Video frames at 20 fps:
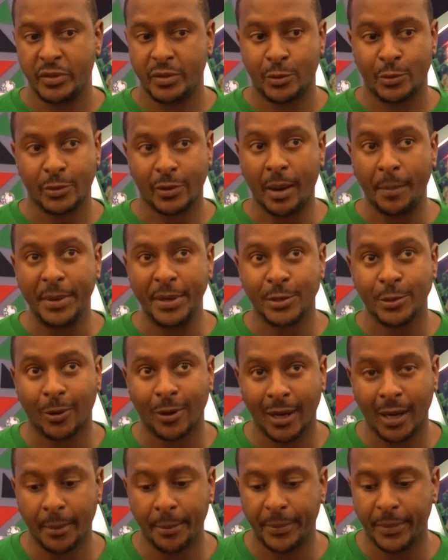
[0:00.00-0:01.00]
to wrap it
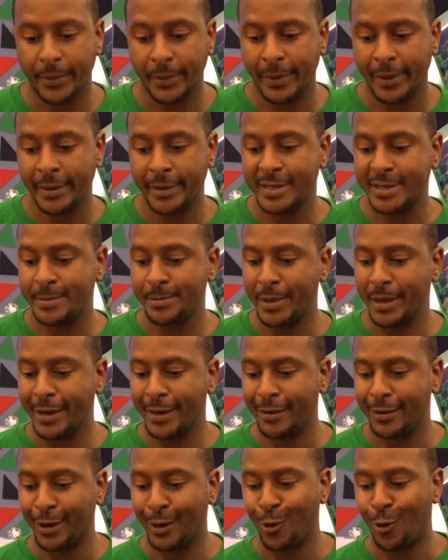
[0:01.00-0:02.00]
all up, it's
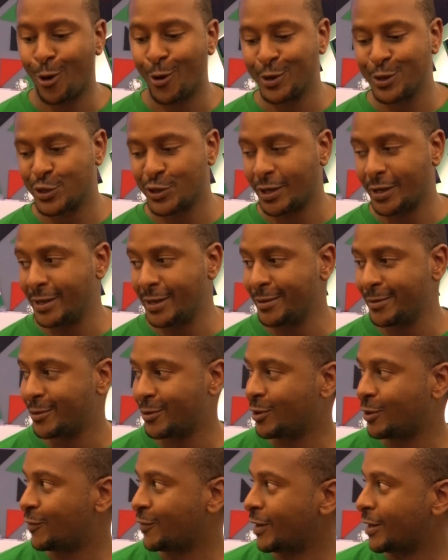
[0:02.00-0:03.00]
been a long journey
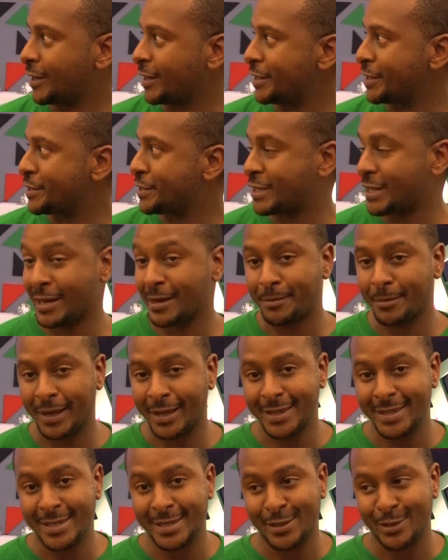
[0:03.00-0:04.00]
over 10
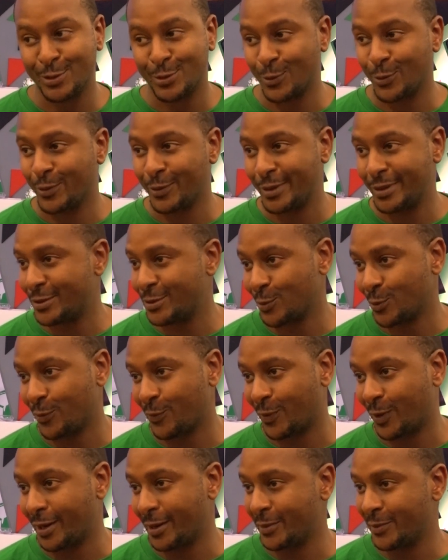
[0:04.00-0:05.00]
months so
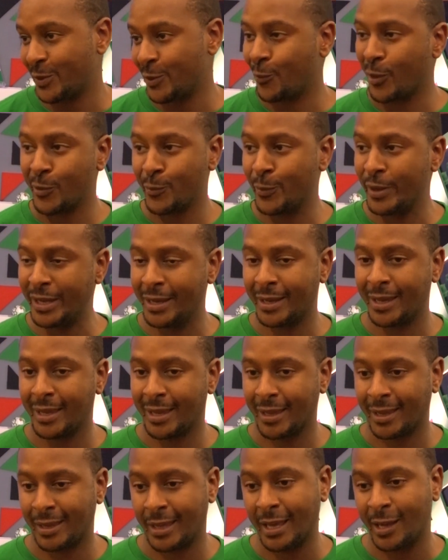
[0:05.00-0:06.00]
far when we
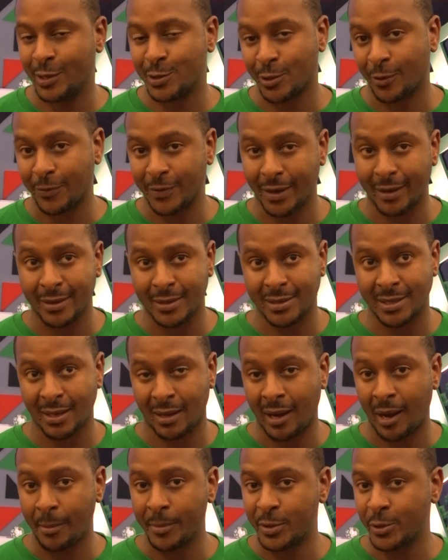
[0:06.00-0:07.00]
kicked off to
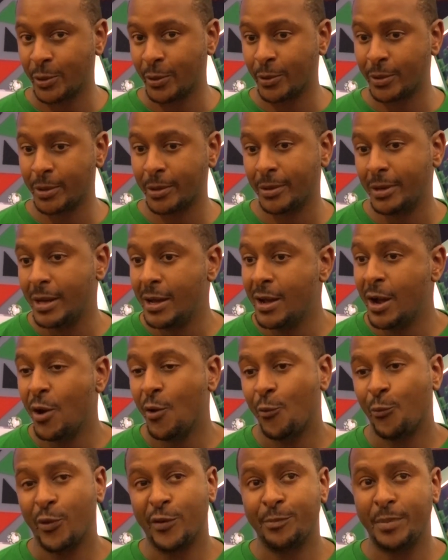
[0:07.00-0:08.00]
come to
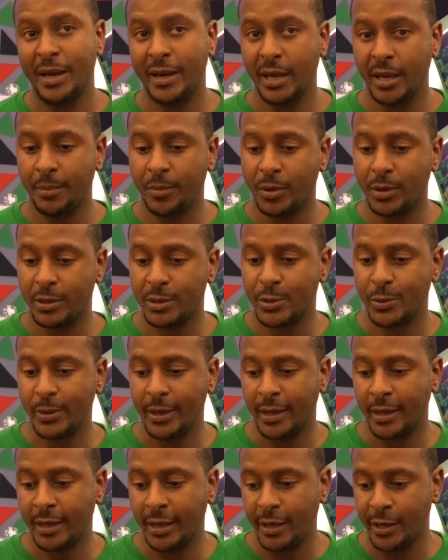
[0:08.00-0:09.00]
Yoyo. We've been able to
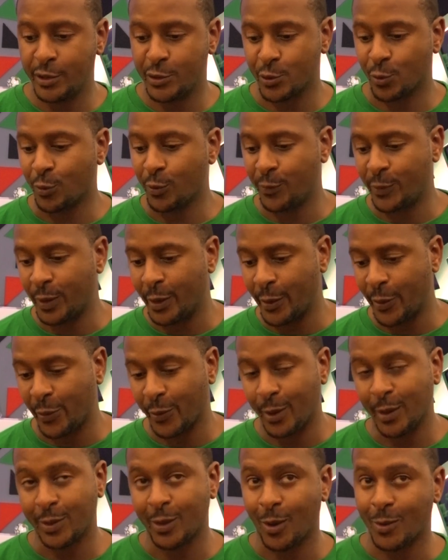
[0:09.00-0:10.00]
engage over
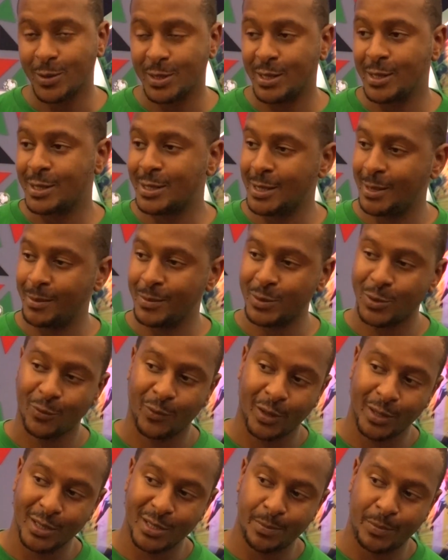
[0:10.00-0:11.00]
3,000 teams
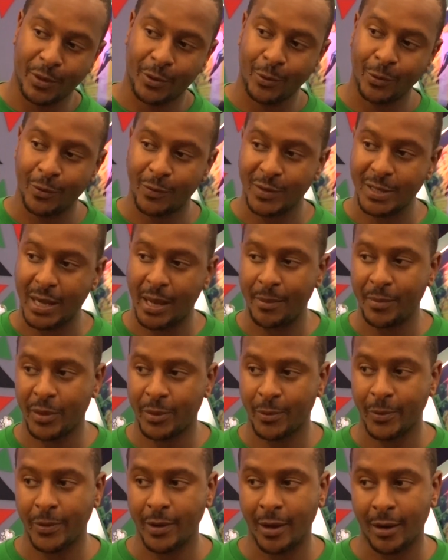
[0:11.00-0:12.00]
over this period of time
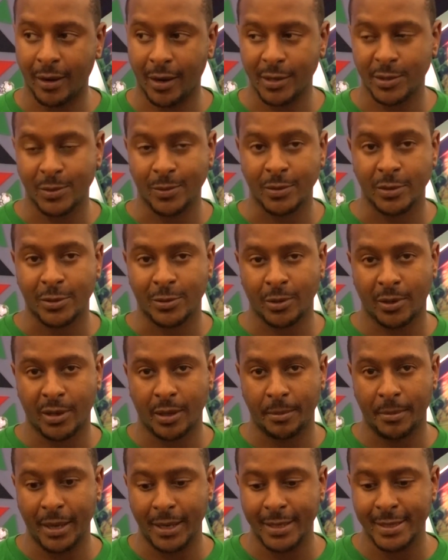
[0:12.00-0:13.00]
through the grassroots
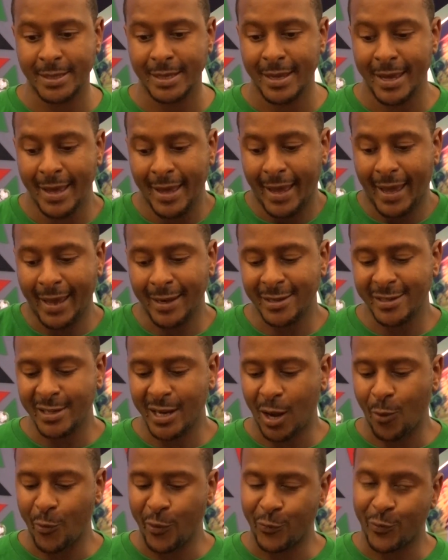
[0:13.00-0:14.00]
tournament, and
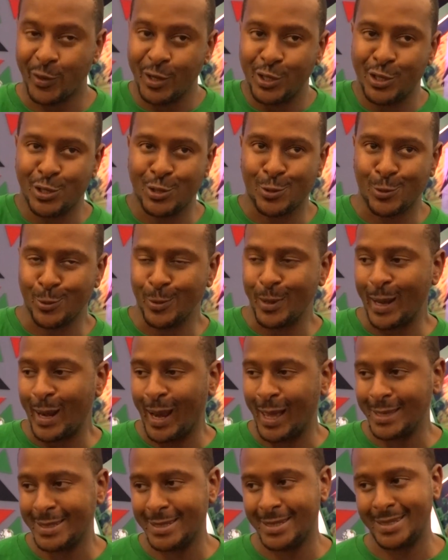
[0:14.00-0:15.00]
now we've reached to the
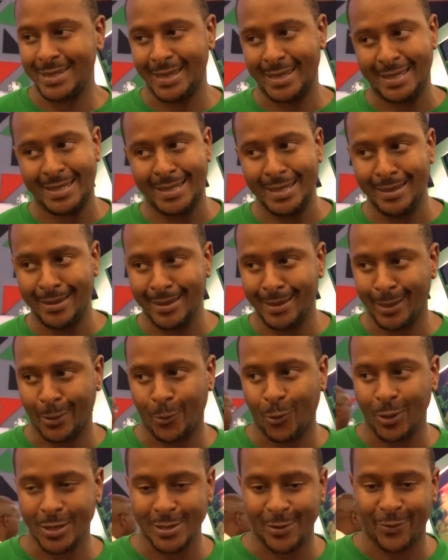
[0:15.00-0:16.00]
last 16, the
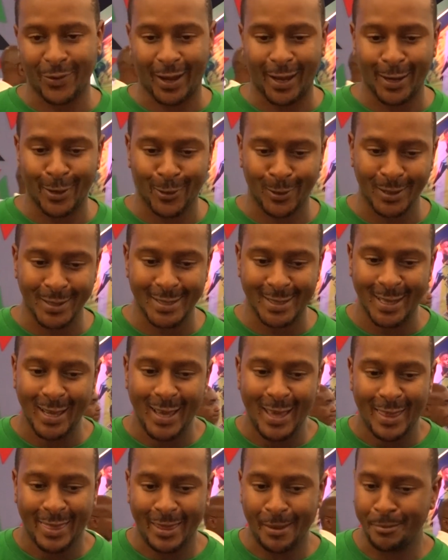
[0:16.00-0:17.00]

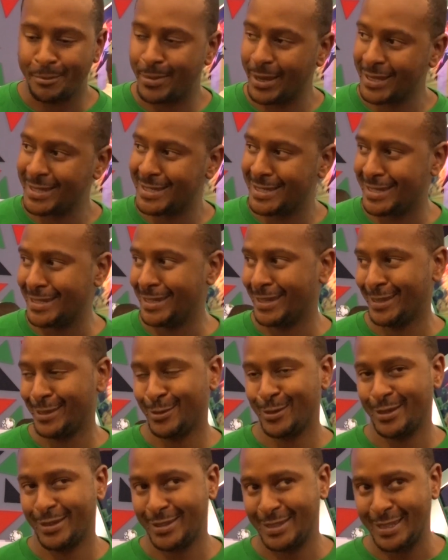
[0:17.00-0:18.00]
quarterfinals, the best
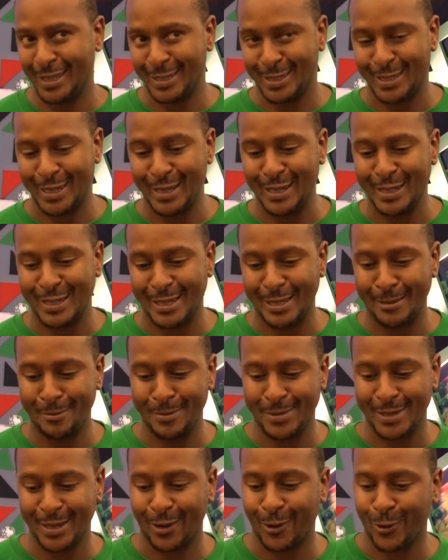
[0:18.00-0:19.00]
16
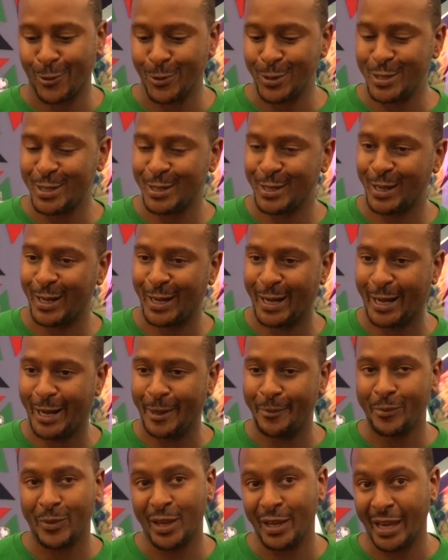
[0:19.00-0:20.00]
teams across
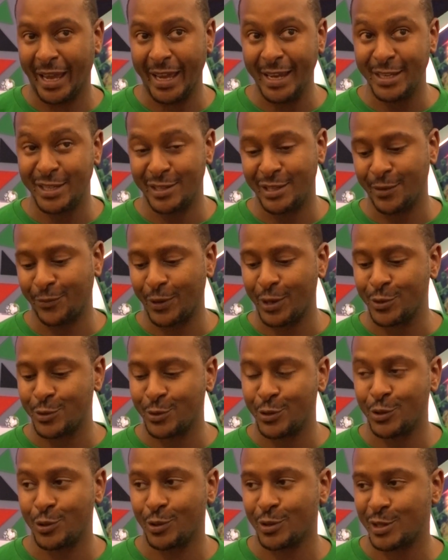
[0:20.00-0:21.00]
the 8
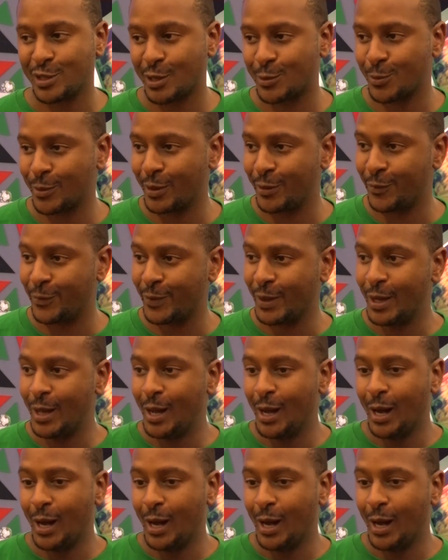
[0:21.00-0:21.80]
different regions that we've